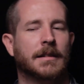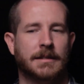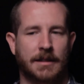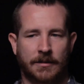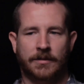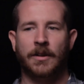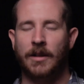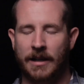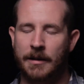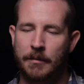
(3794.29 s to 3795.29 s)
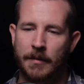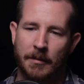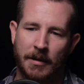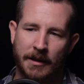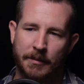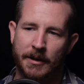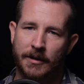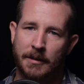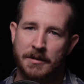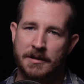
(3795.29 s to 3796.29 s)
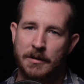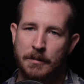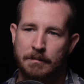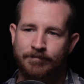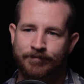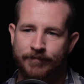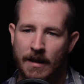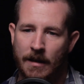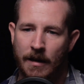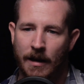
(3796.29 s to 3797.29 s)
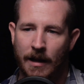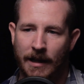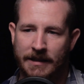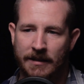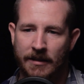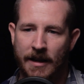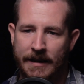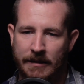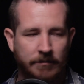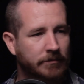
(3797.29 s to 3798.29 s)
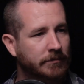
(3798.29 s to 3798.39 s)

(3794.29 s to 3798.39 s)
That it felt like a Black Mirror episode. I liked it a lot.